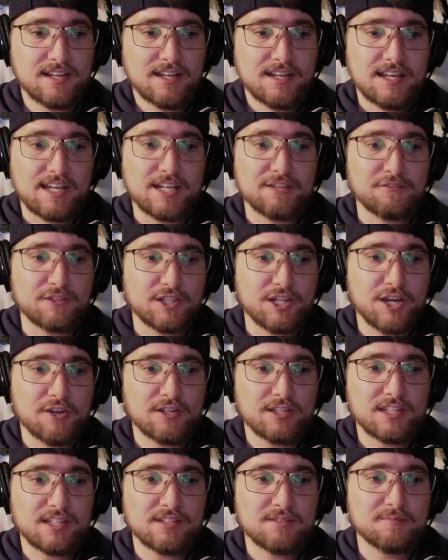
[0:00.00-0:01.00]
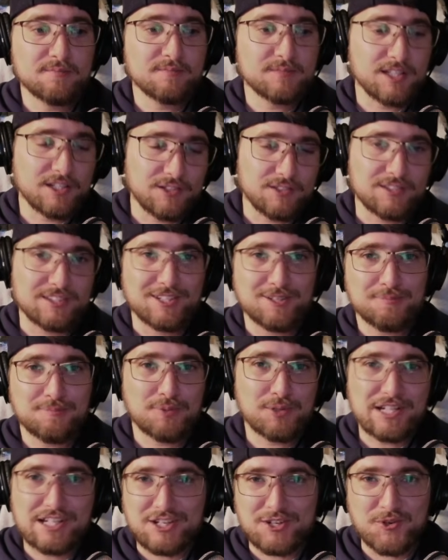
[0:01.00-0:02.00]
And if you go to them, they're
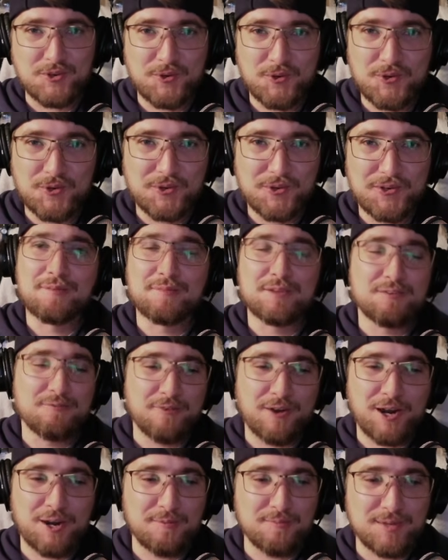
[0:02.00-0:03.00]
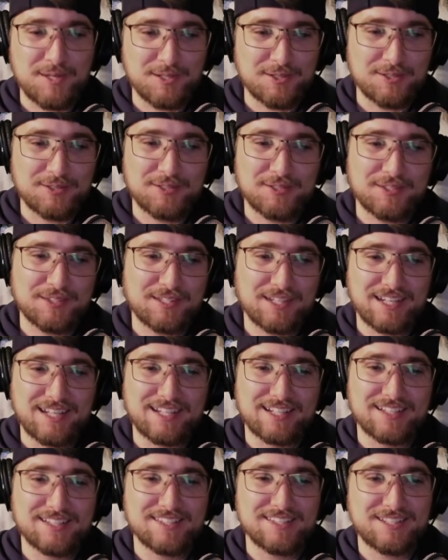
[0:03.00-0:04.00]
pretty cool environmental
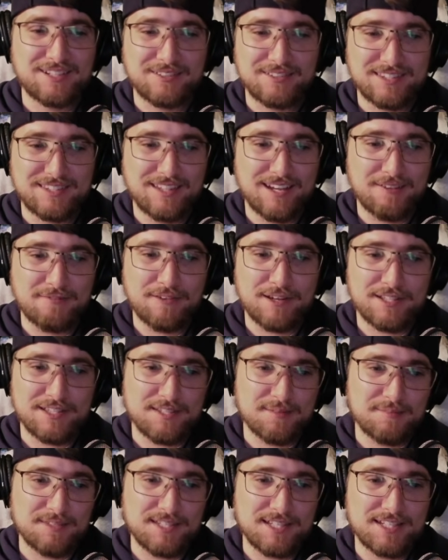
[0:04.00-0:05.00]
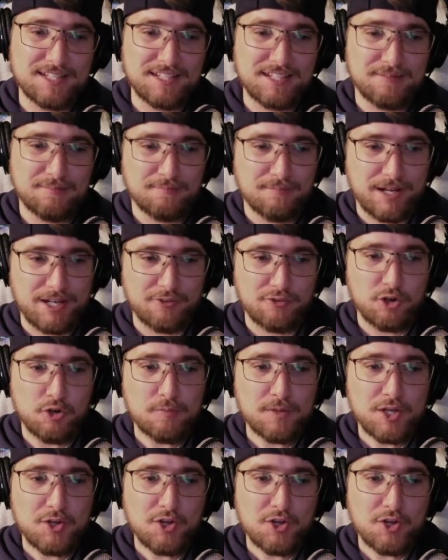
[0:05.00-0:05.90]
things. You know, I found some sentient microbial